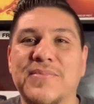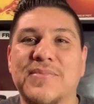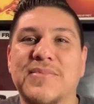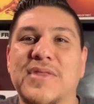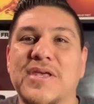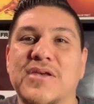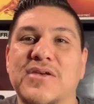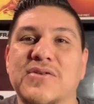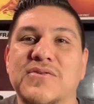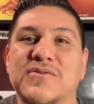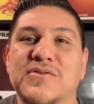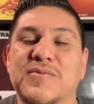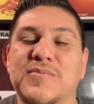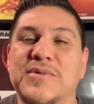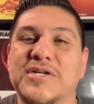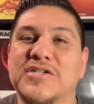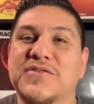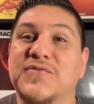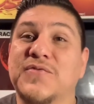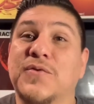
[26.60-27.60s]
Thank you so
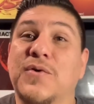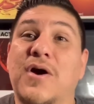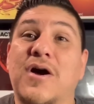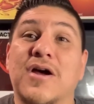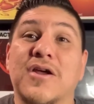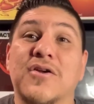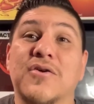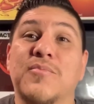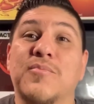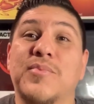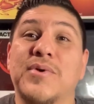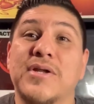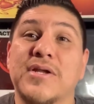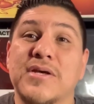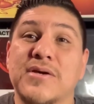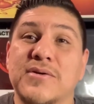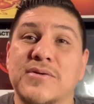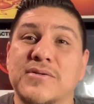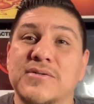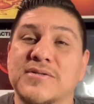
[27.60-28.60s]
much for all your
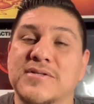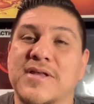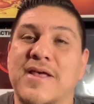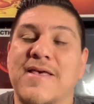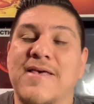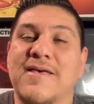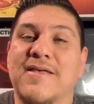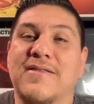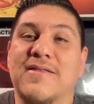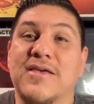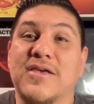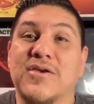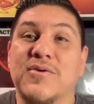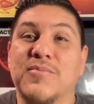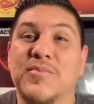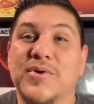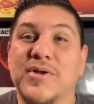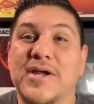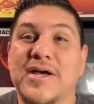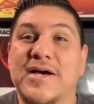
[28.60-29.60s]
videos that you
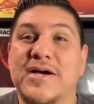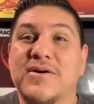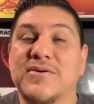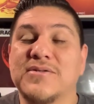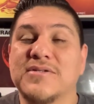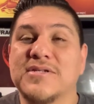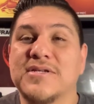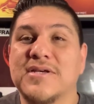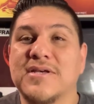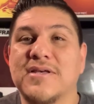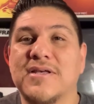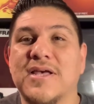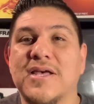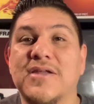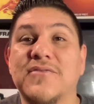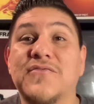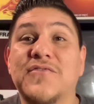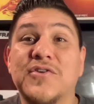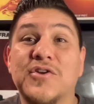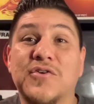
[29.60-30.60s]
put out
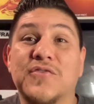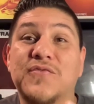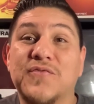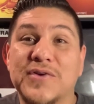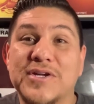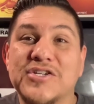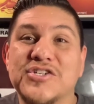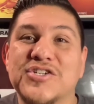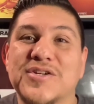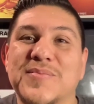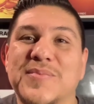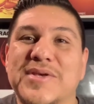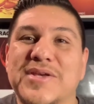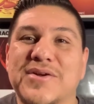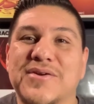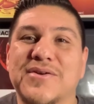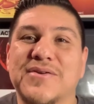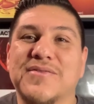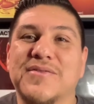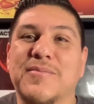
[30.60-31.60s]
and for your friendship
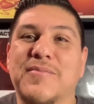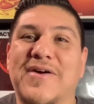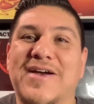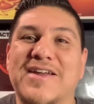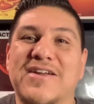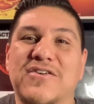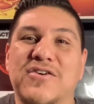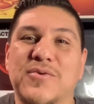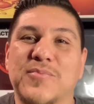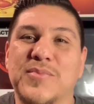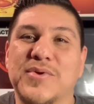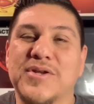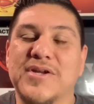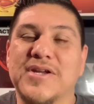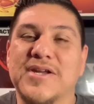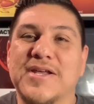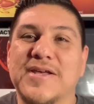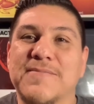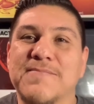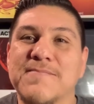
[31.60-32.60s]
here in the vinyl
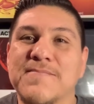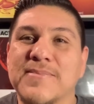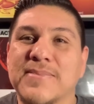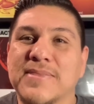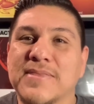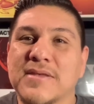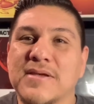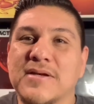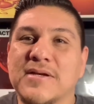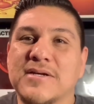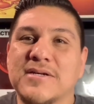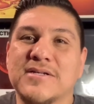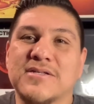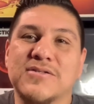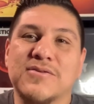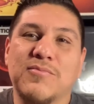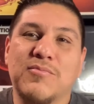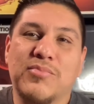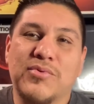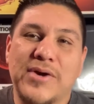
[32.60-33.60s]
community.
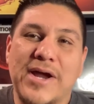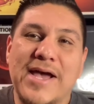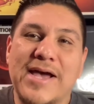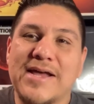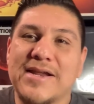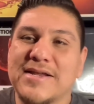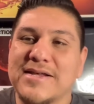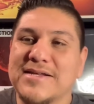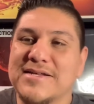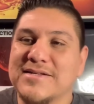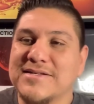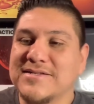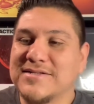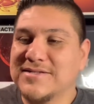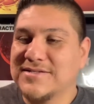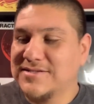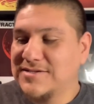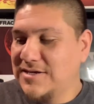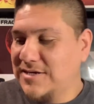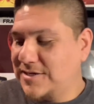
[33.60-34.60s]
So Brad
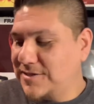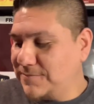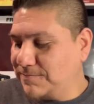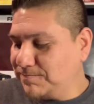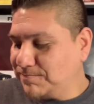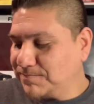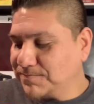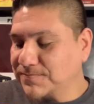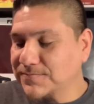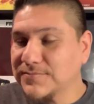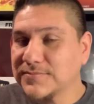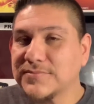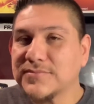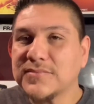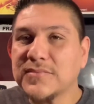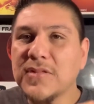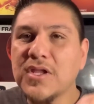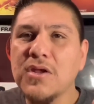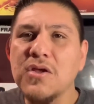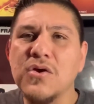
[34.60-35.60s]
is
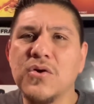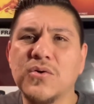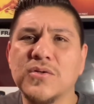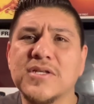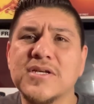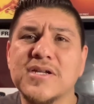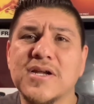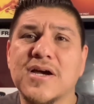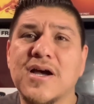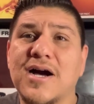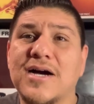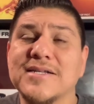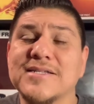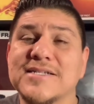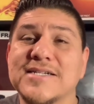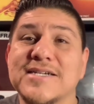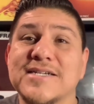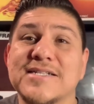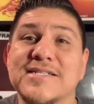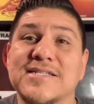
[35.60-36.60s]
holding a
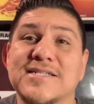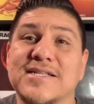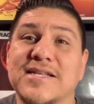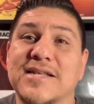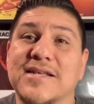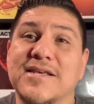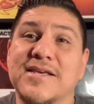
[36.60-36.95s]
contest.